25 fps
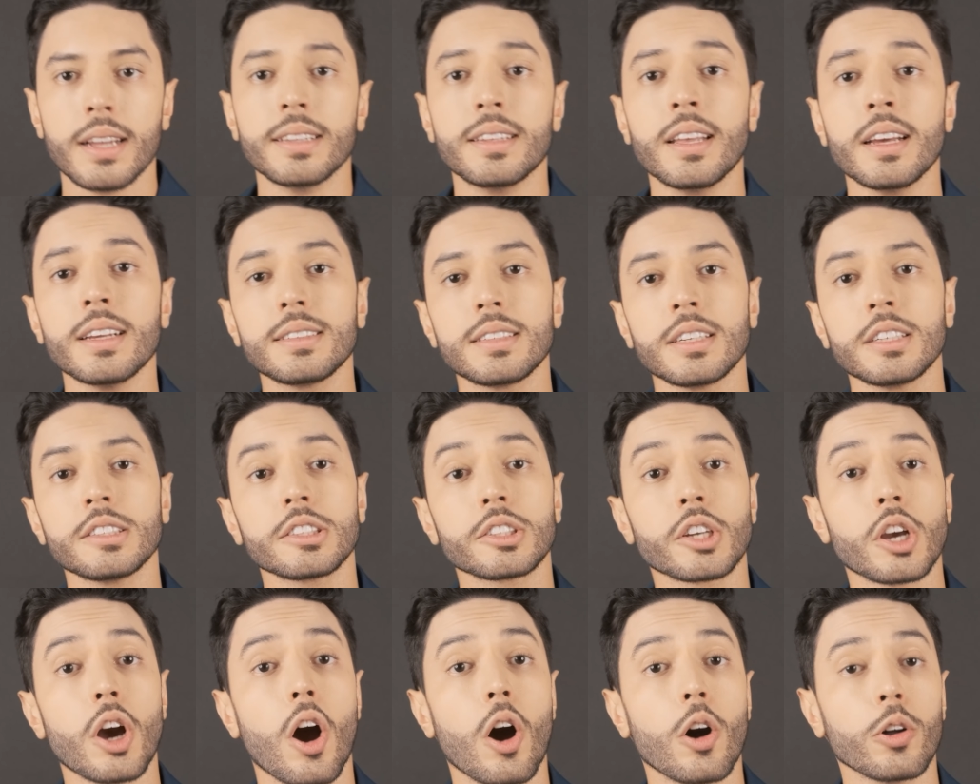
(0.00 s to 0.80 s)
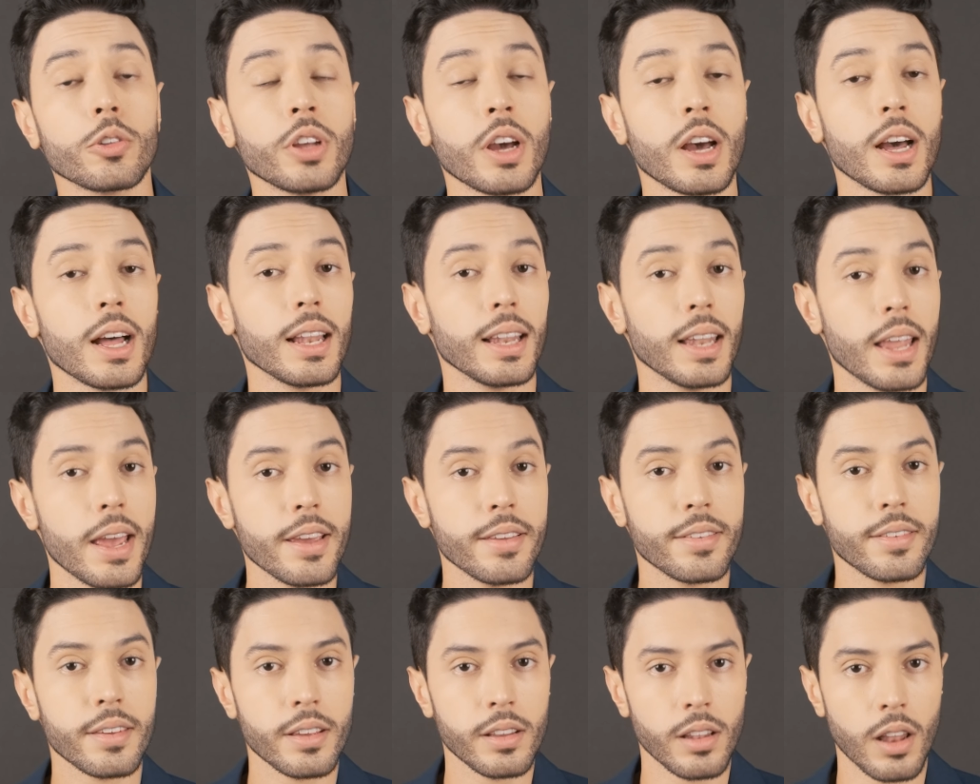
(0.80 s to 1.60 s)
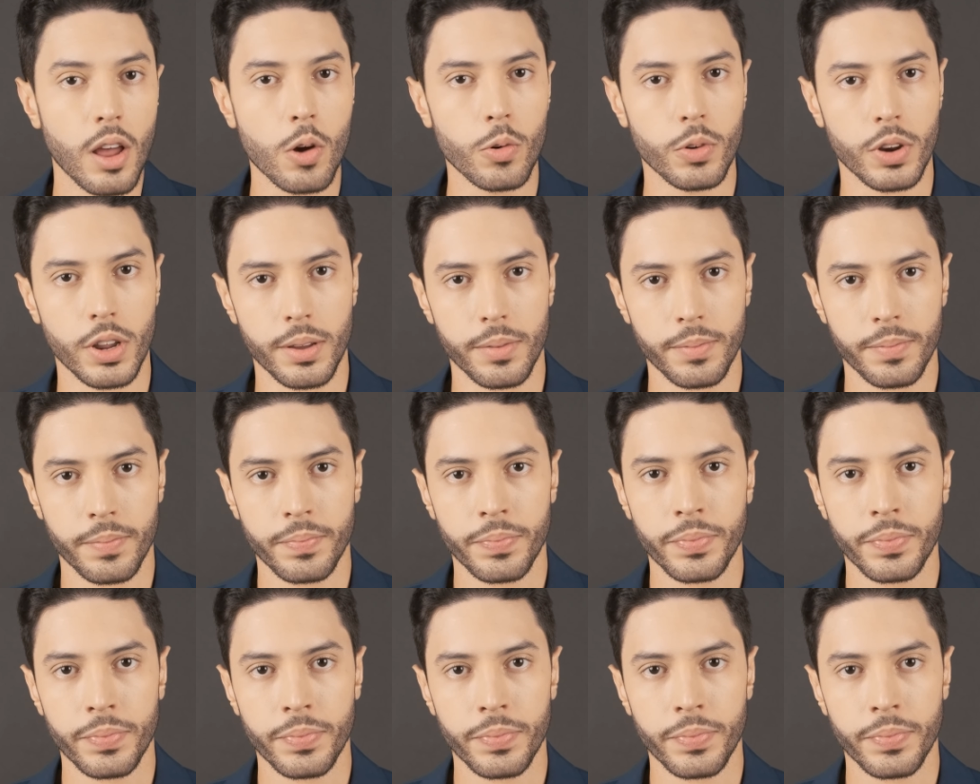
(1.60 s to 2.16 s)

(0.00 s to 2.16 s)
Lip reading: This is called lazy loading.